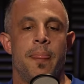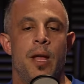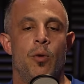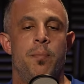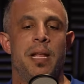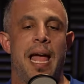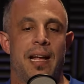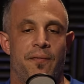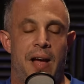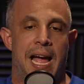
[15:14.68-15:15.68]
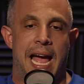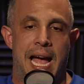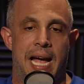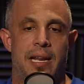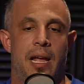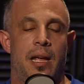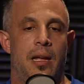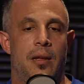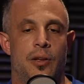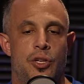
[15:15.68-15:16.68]
it would be like if I had
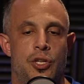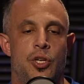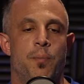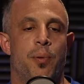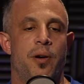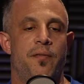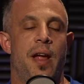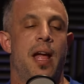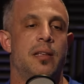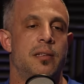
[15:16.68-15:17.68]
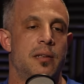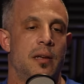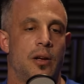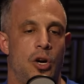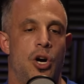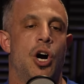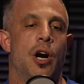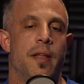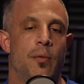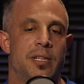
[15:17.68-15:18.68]
a super advanced
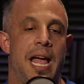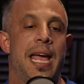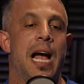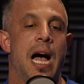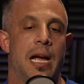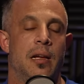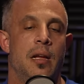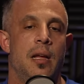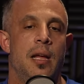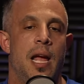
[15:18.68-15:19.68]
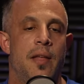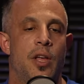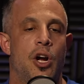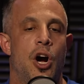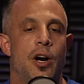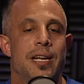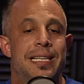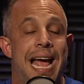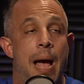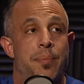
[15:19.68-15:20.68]
car that was AI and the car
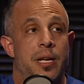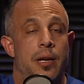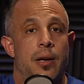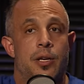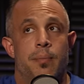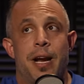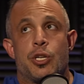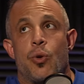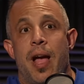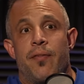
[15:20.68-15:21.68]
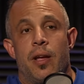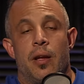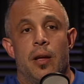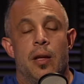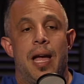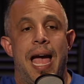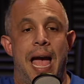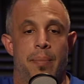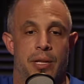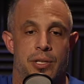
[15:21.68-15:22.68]
adapted to my driving
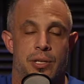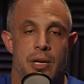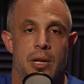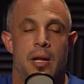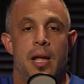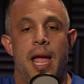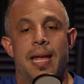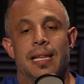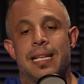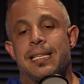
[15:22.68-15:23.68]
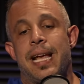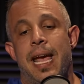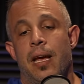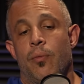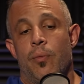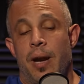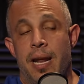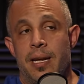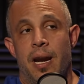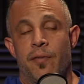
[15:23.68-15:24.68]
habits. And let's say what
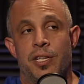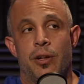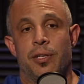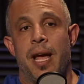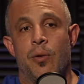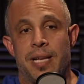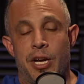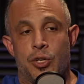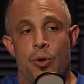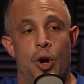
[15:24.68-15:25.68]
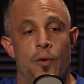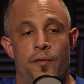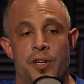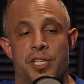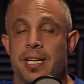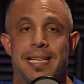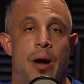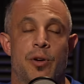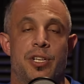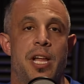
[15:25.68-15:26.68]
I did every single day was I drove for six
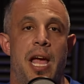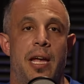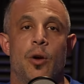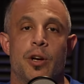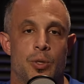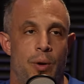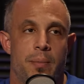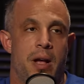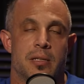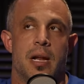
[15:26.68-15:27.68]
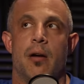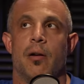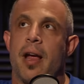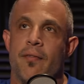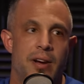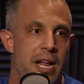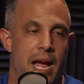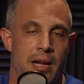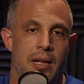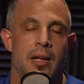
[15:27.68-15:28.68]
hours a day, going 20 miles an hour every
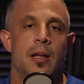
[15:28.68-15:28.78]
day.